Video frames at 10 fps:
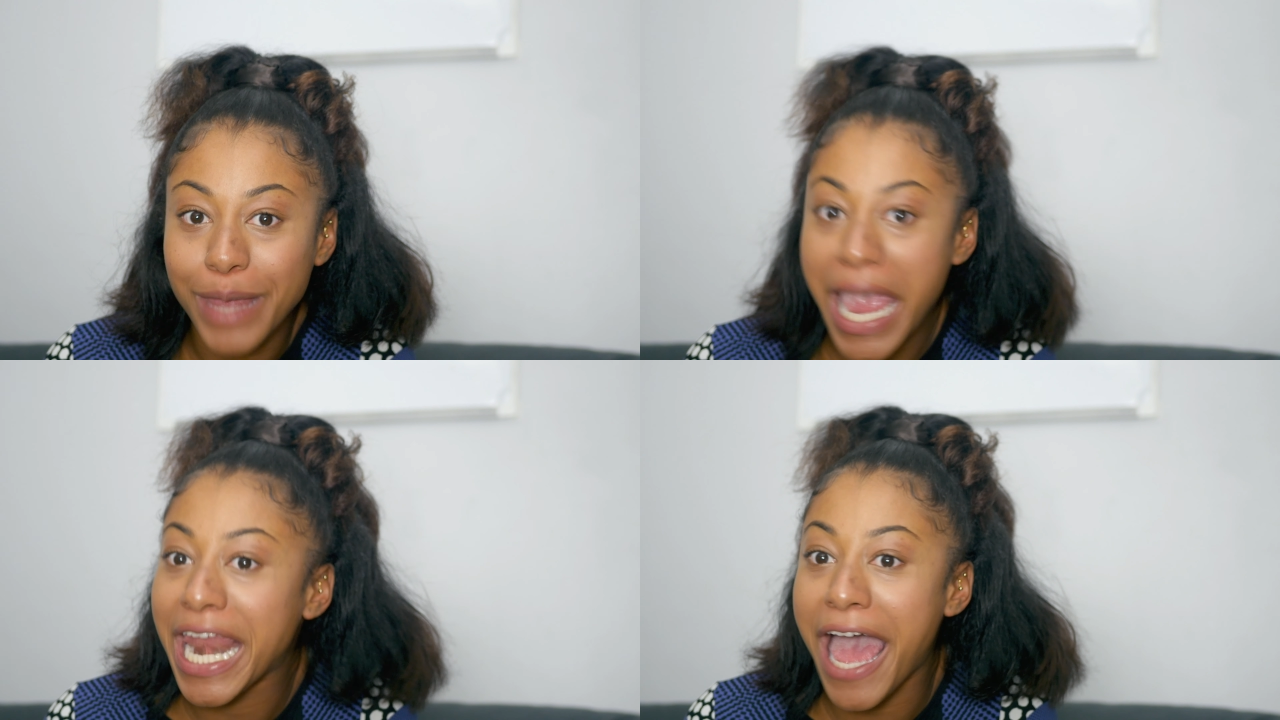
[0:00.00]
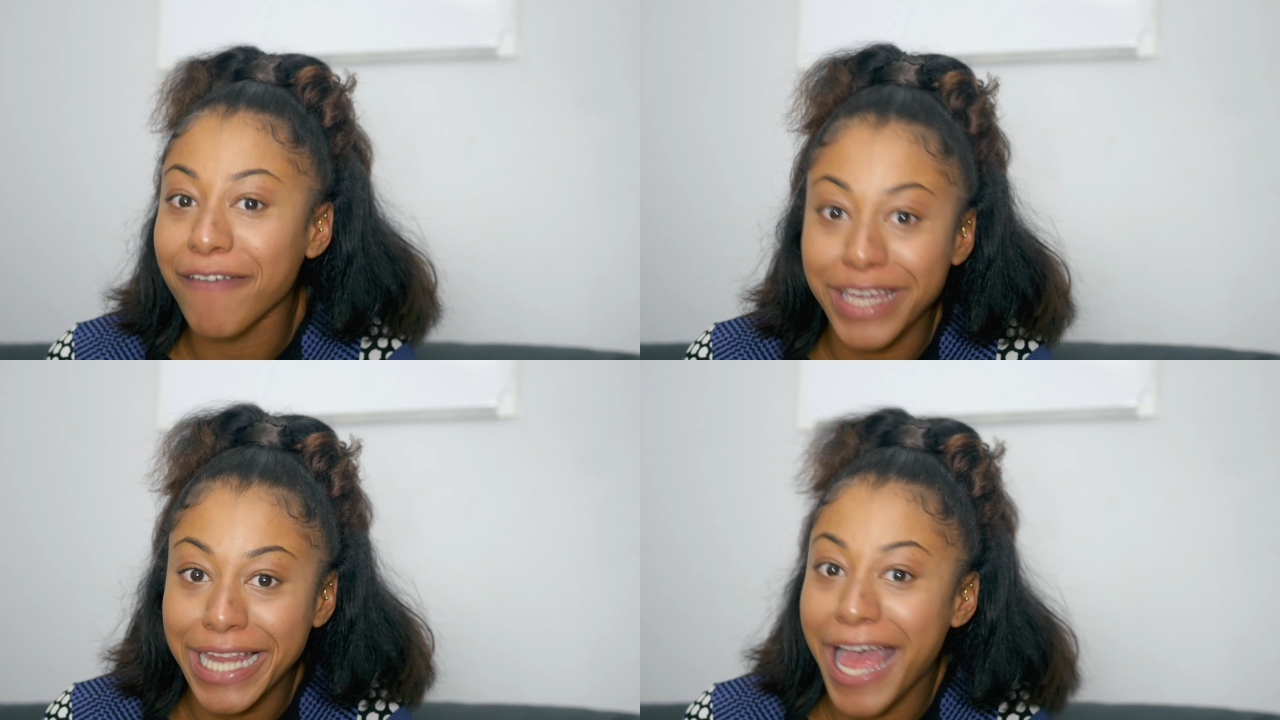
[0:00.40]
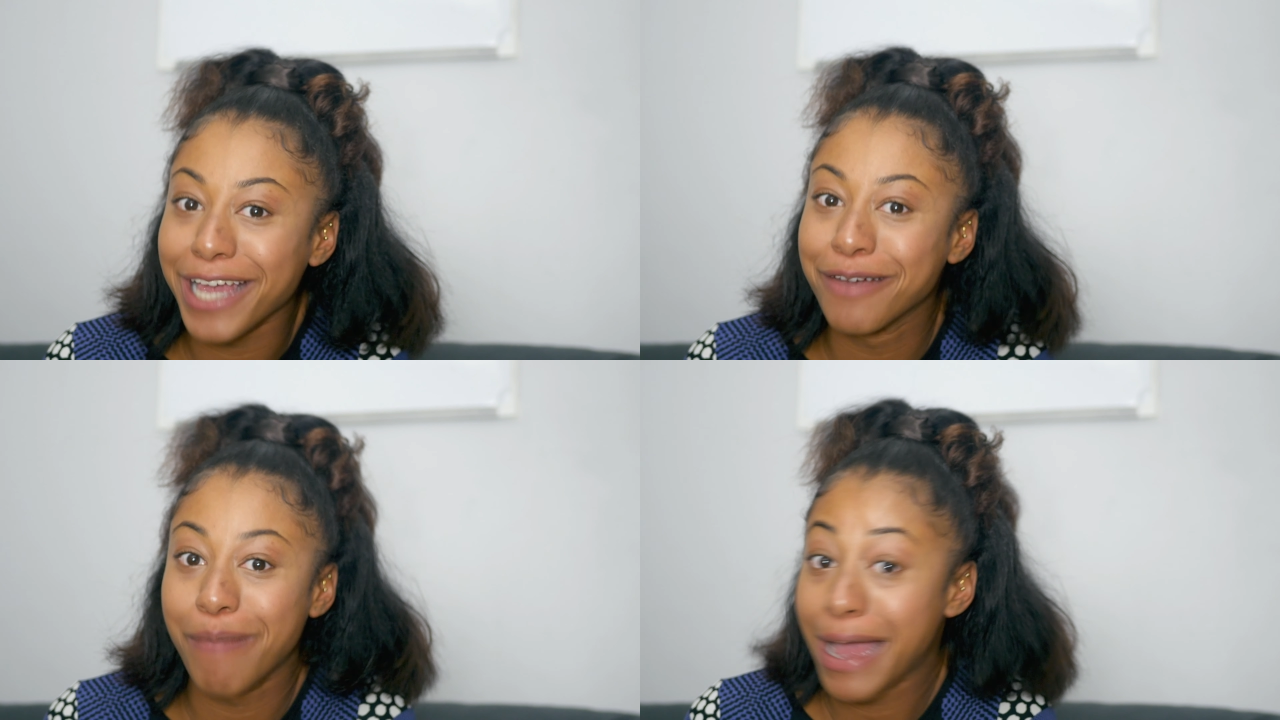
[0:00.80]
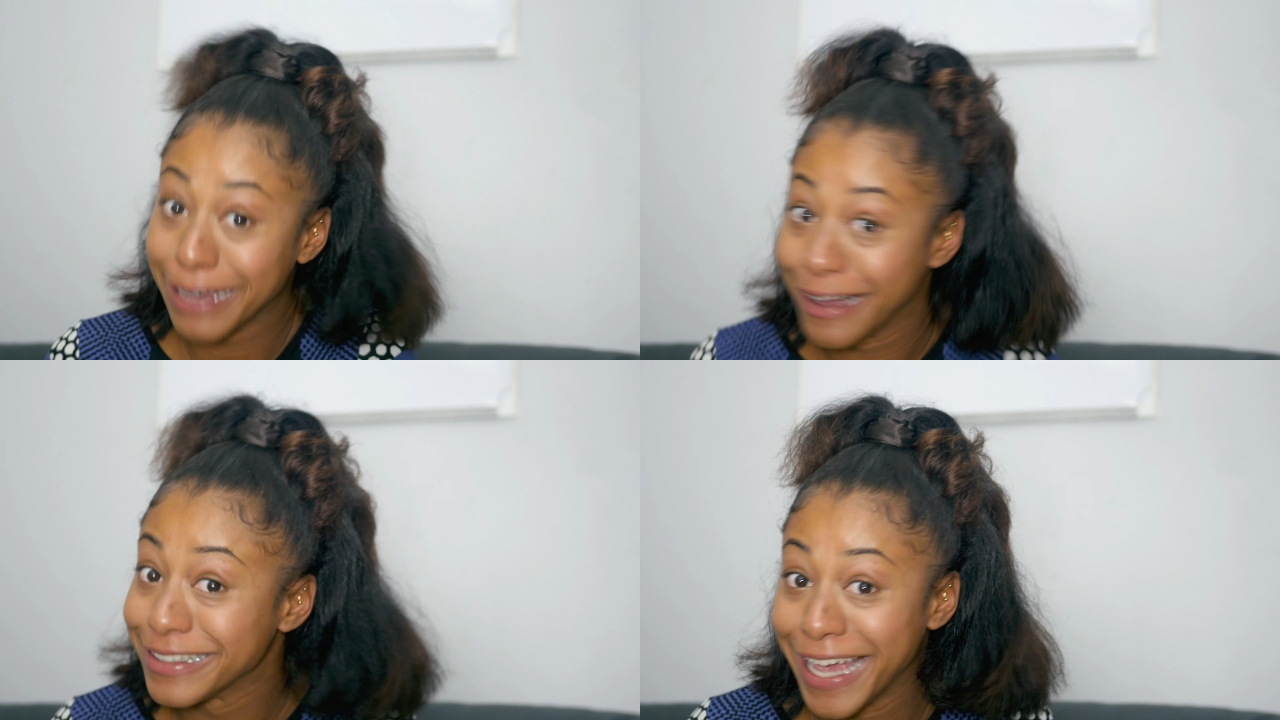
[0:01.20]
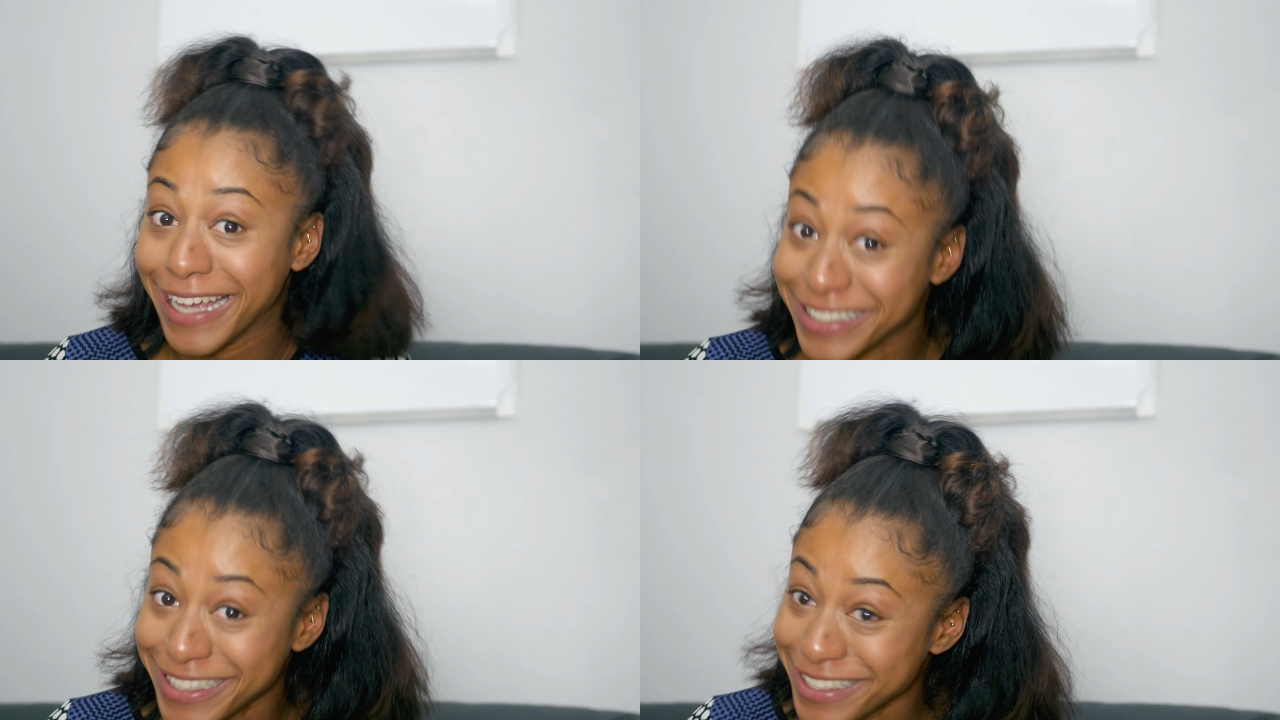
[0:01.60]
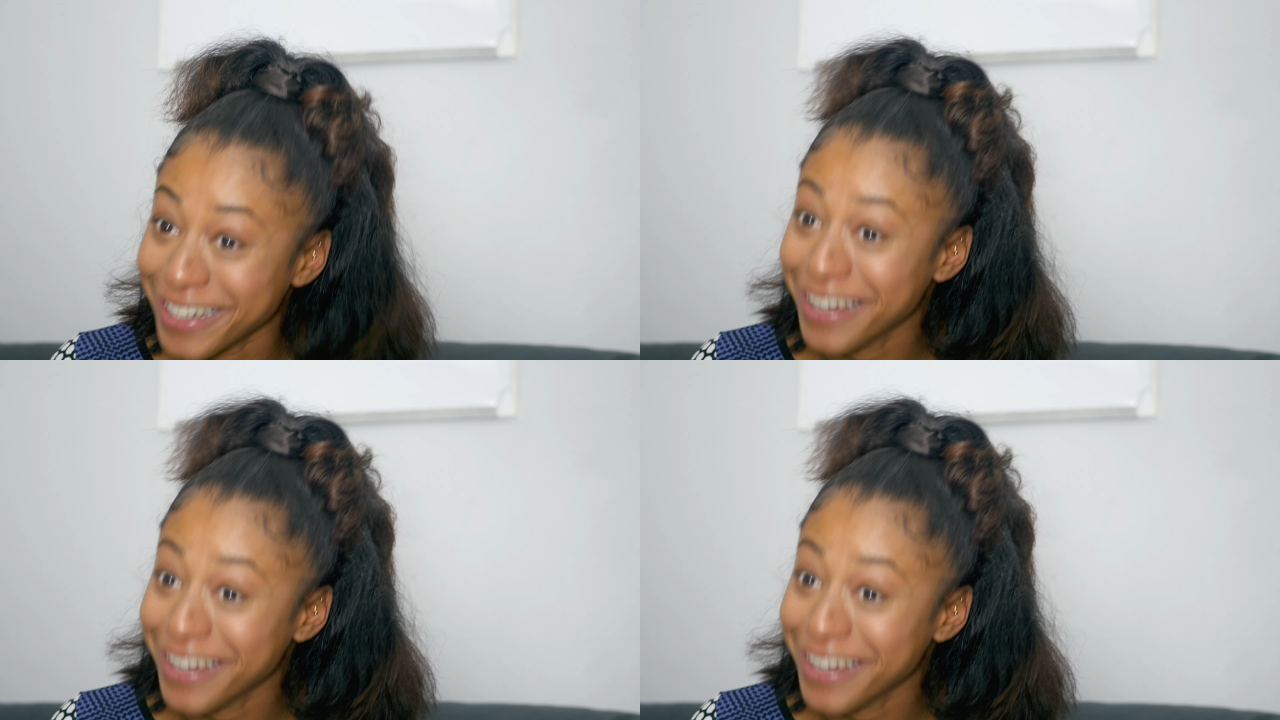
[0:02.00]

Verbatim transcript: And I feel like my content